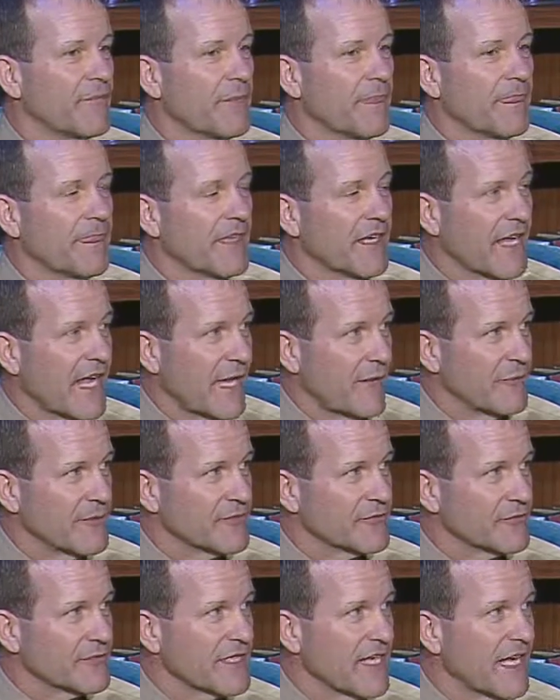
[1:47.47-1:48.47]
the
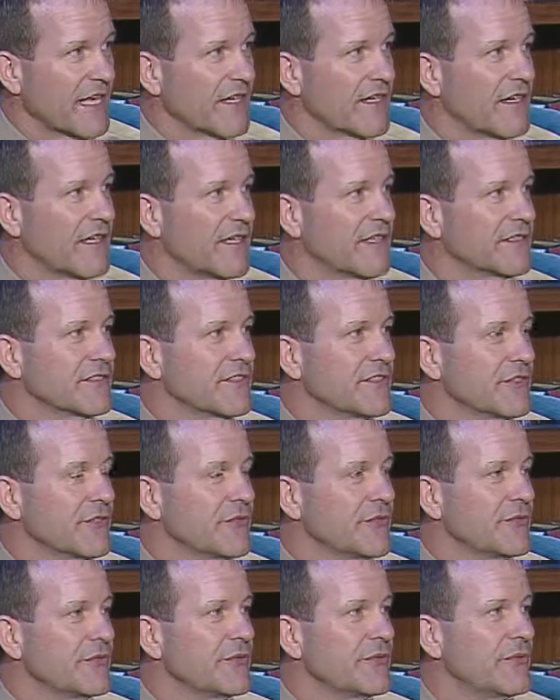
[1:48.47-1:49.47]
campus was added
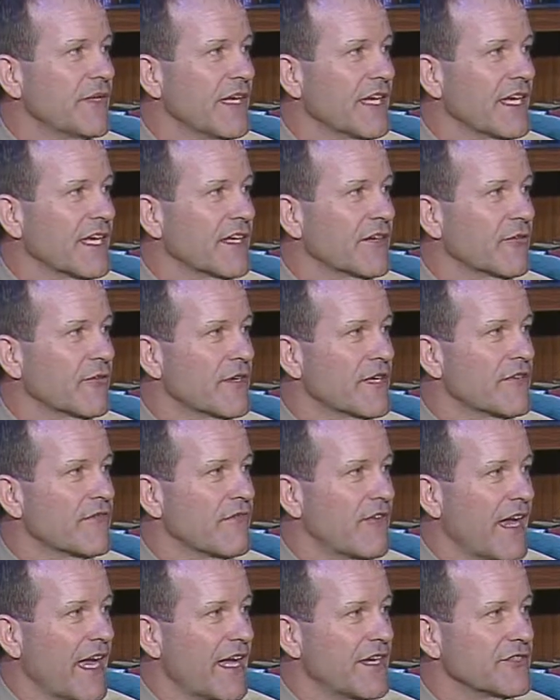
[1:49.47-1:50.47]
onto and
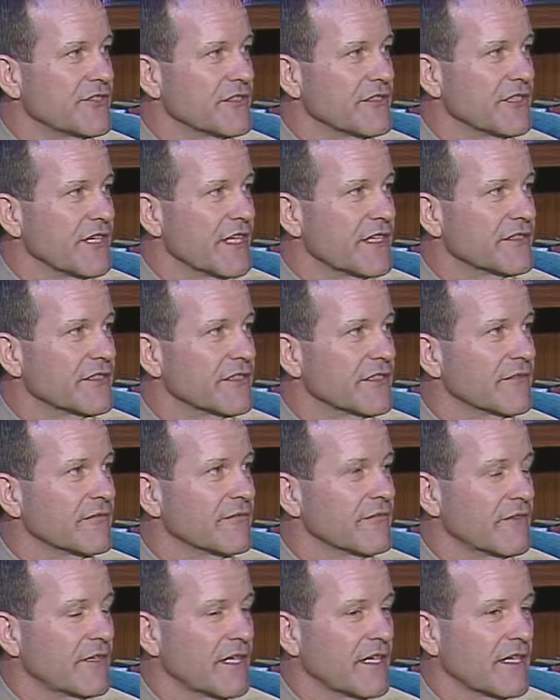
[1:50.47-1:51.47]
refashioned as a
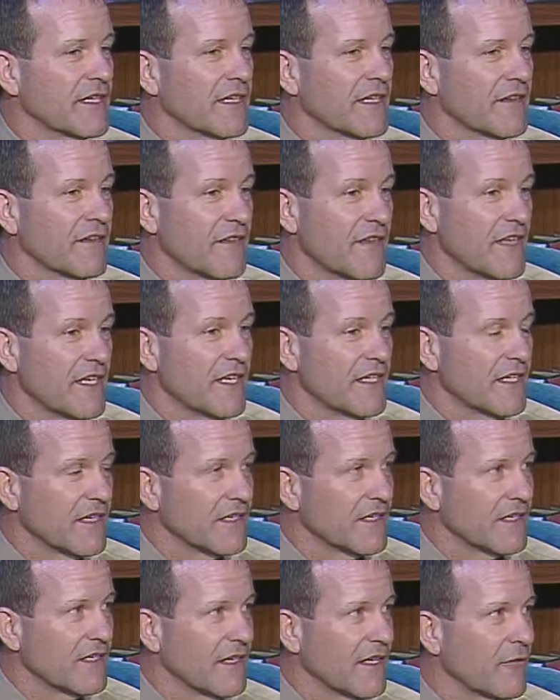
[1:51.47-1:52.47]

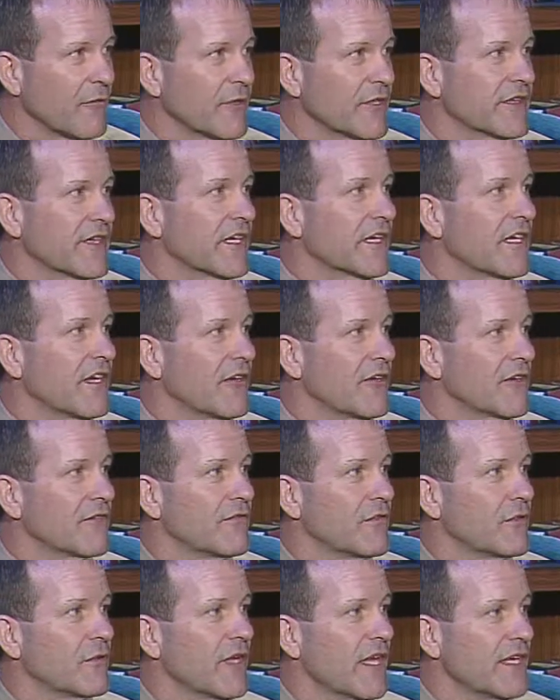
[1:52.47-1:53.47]
then what they called a
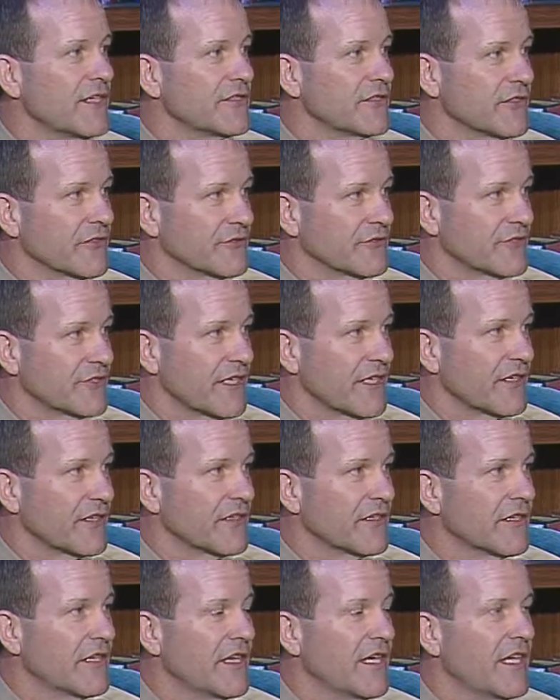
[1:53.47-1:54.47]
vocational
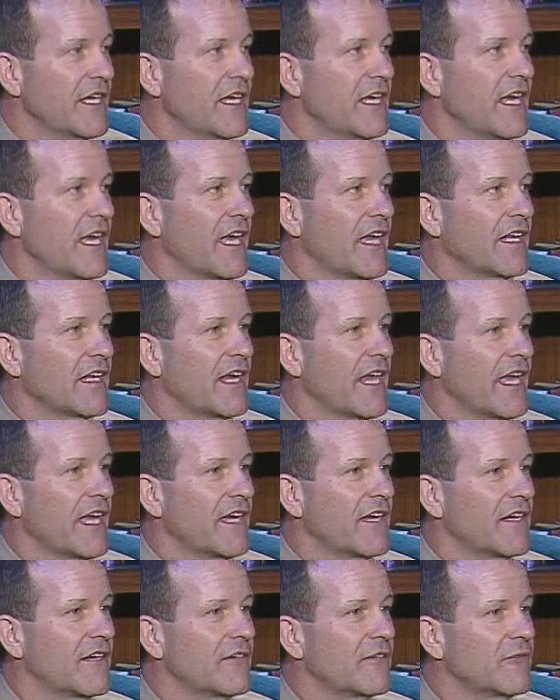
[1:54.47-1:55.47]
center. And
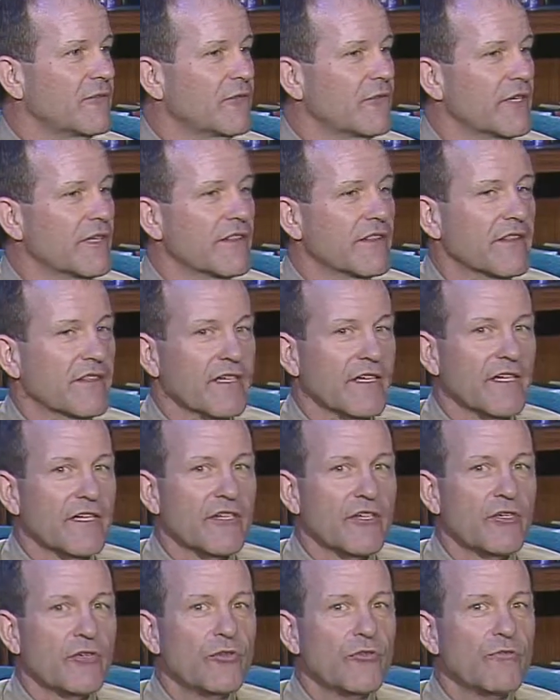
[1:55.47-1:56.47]
now with
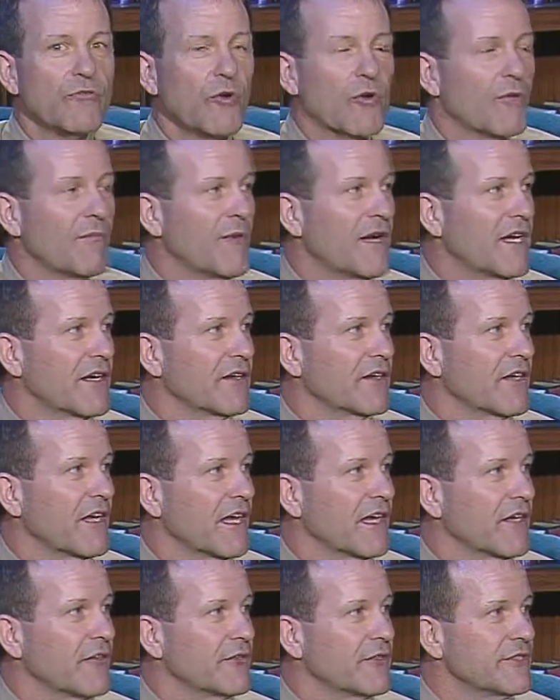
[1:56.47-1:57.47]
new, more modern
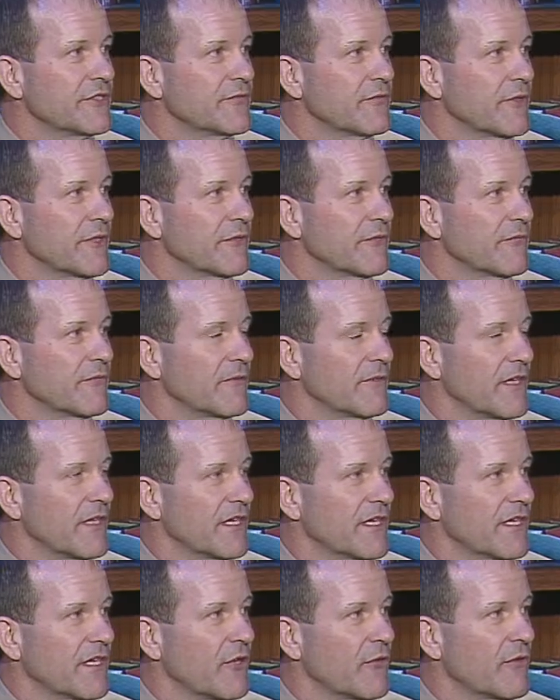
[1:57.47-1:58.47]
language, we
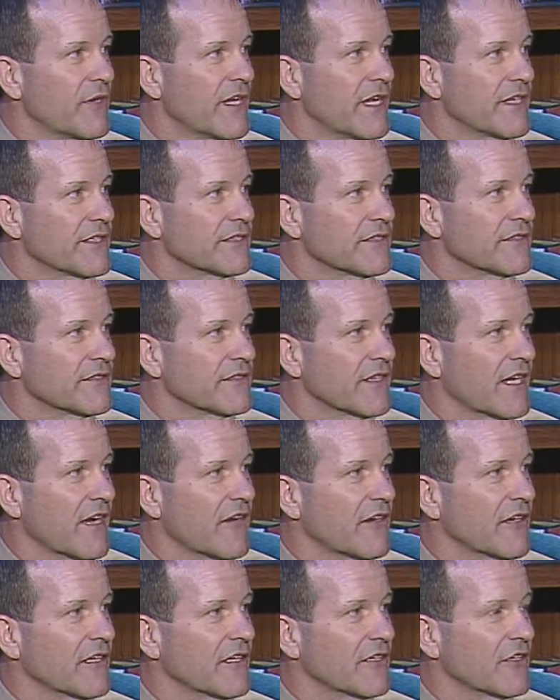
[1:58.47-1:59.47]
know it as
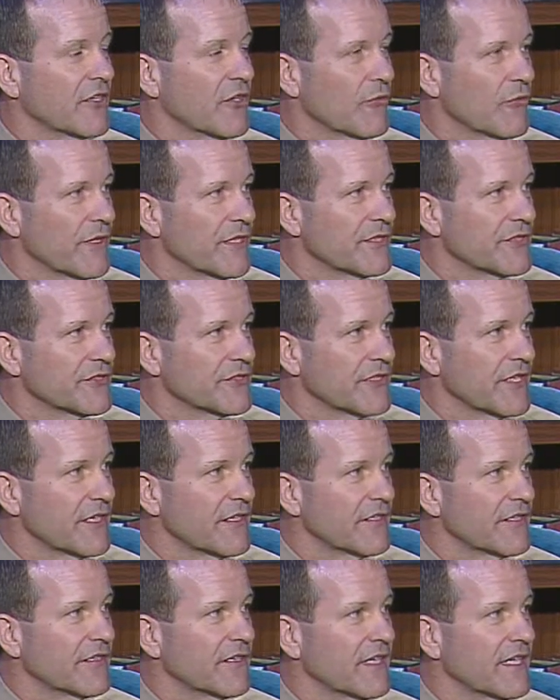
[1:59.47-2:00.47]
Carrigan Career
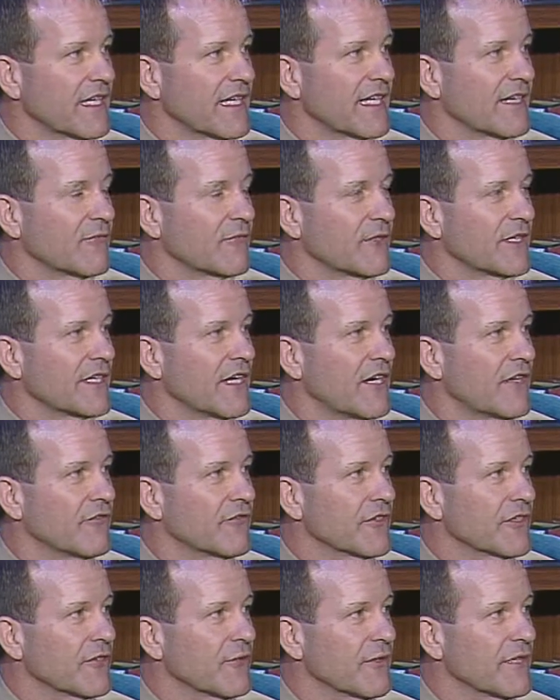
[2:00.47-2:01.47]
Center, and we
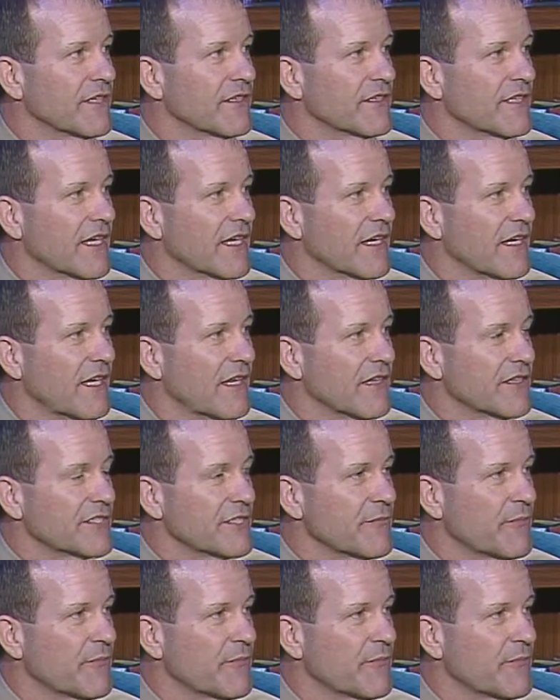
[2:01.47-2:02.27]
offer career and technology